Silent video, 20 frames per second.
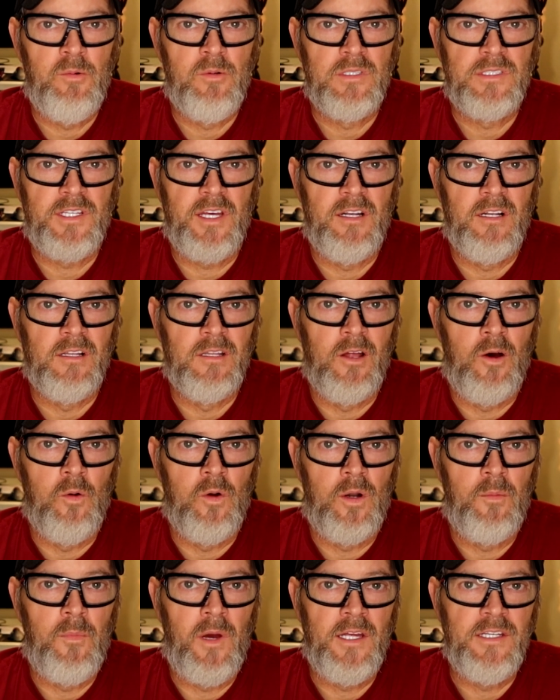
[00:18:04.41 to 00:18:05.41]
was going to
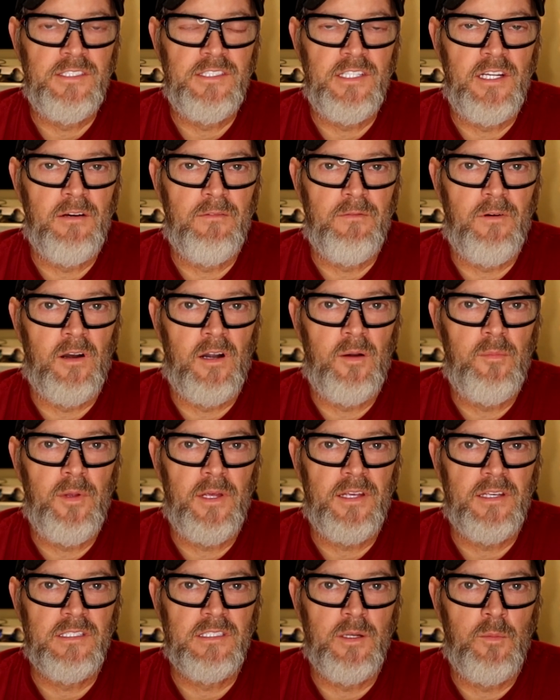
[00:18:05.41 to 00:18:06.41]
lower my GFR
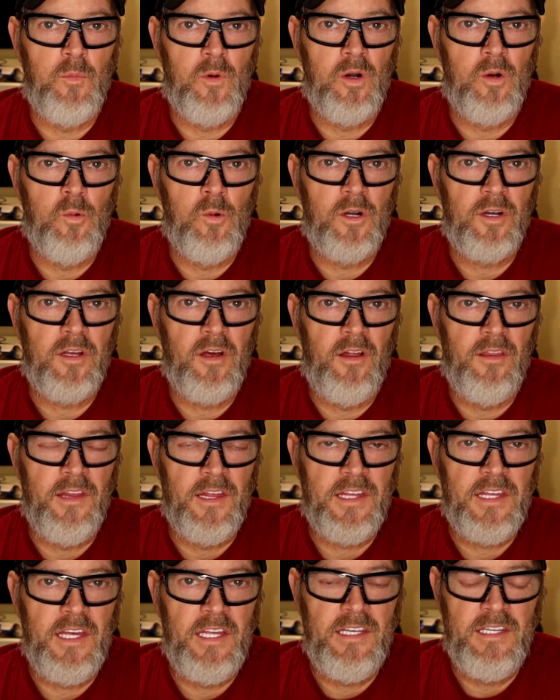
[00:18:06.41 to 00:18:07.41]
because of more work on the
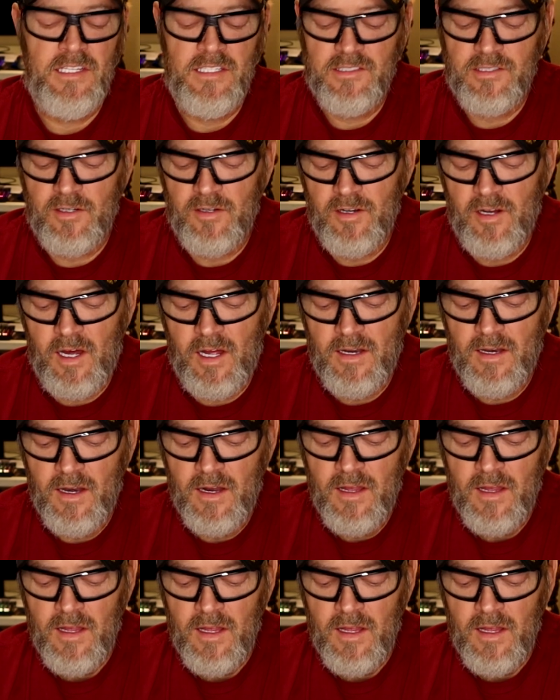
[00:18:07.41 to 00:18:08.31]
kidneys or not.